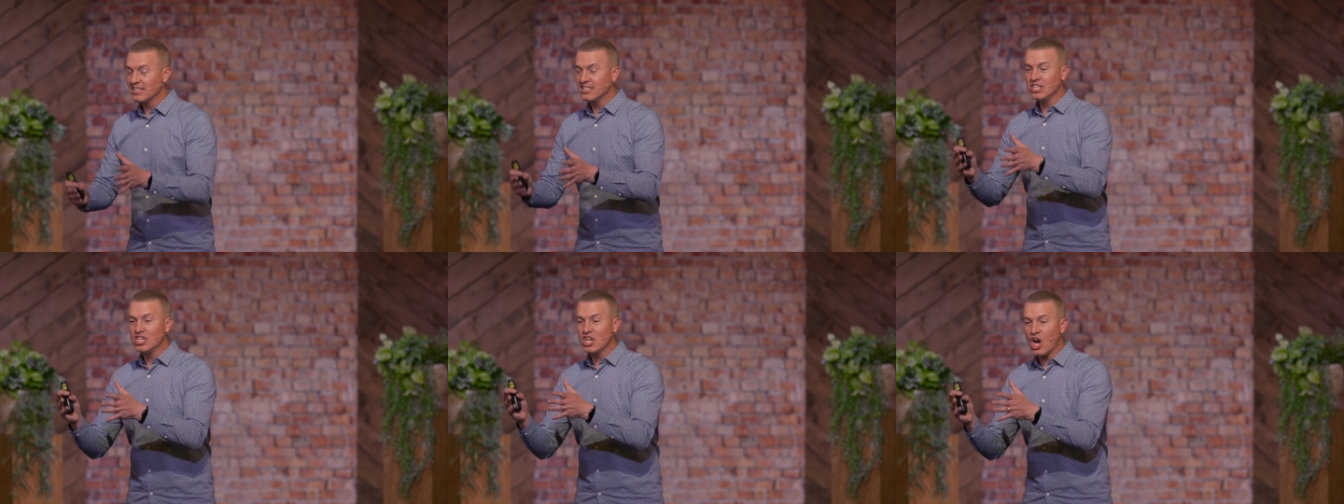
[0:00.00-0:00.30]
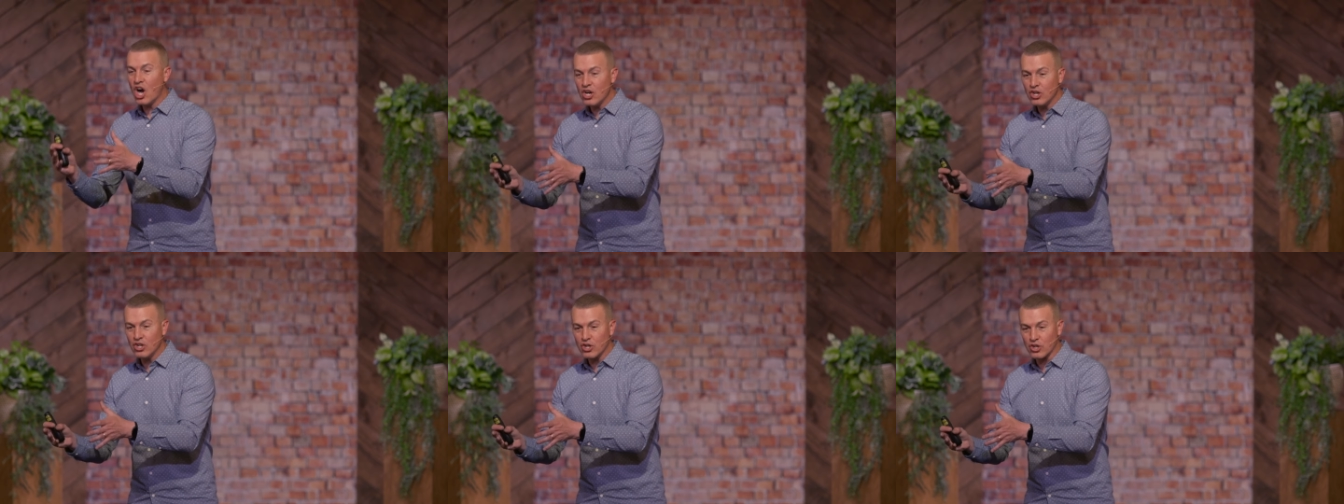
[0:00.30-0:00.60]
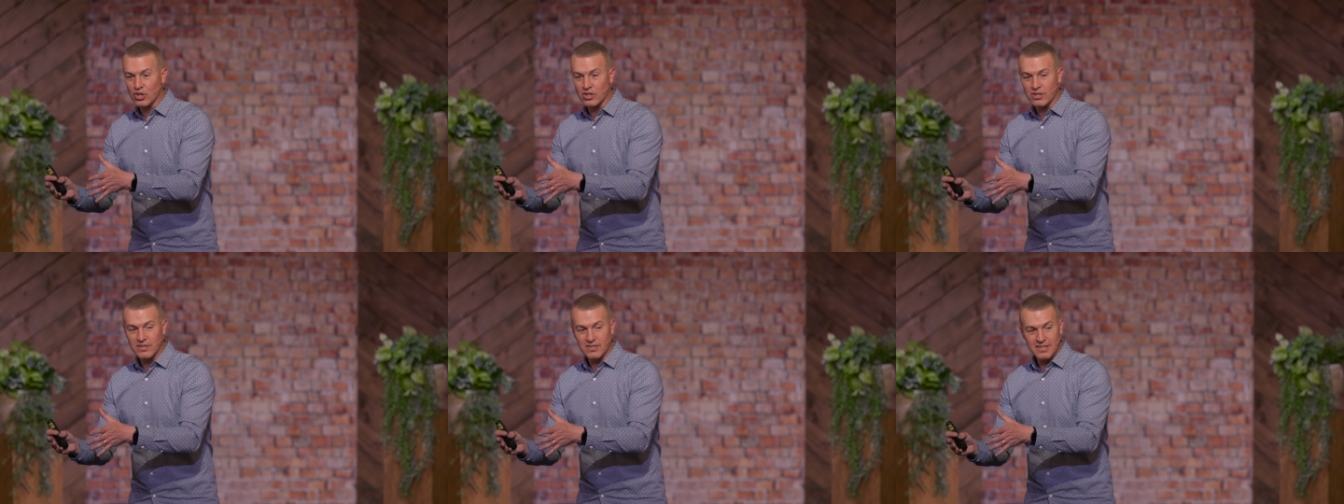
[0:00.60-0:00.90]

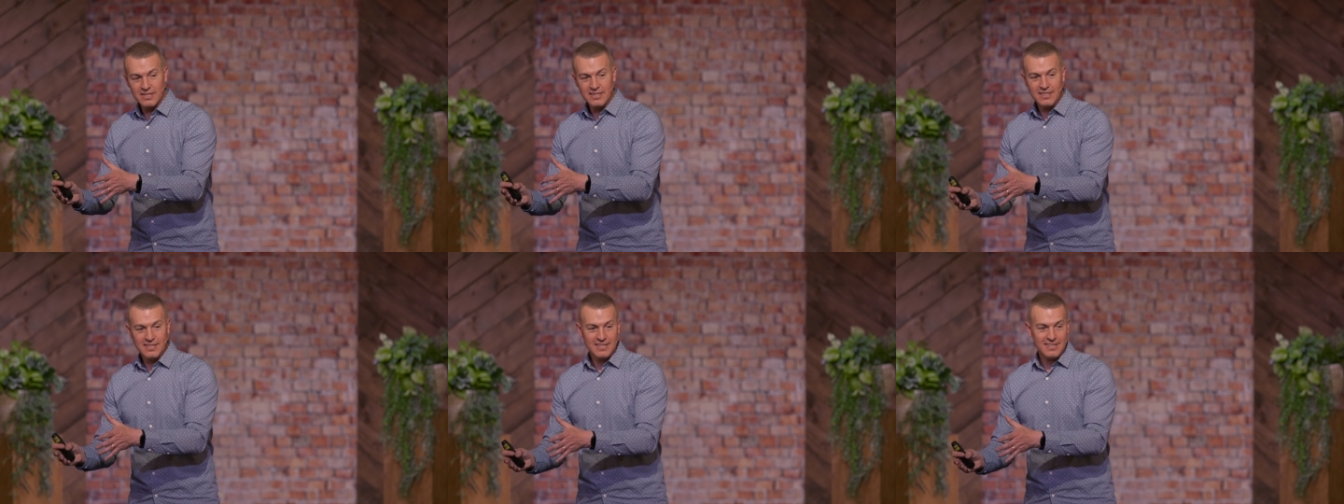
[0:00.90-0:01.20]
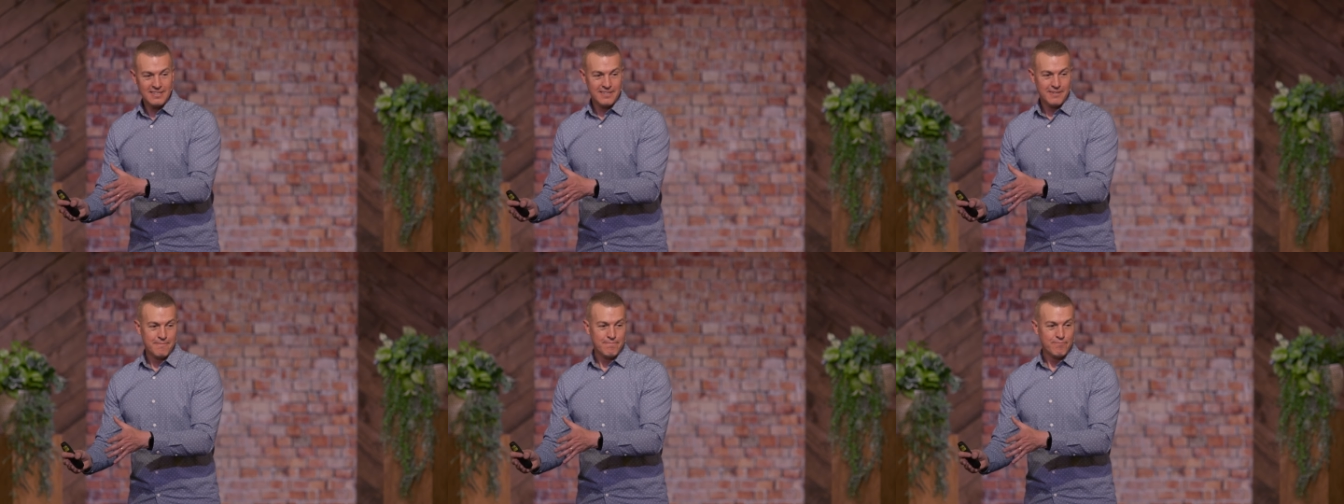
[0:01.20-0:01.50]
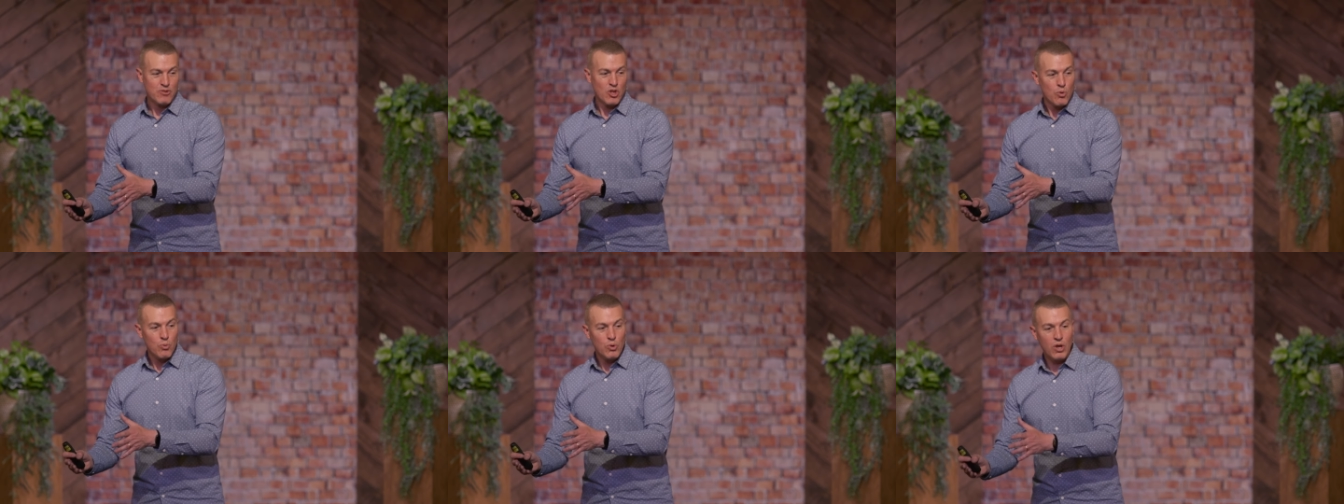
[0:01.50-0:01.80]
younger
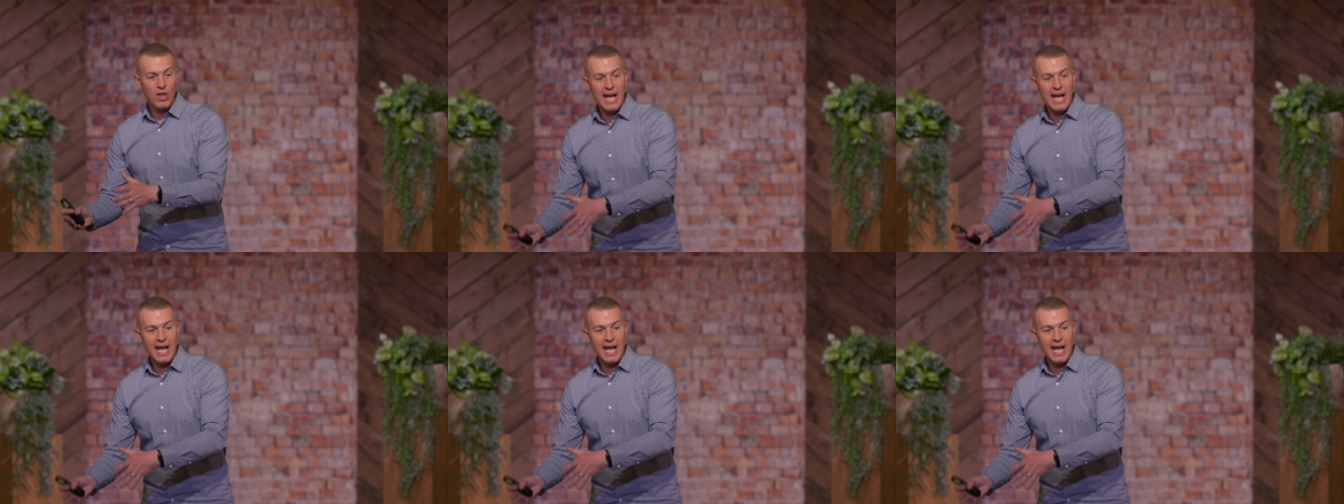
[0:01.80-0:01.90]
will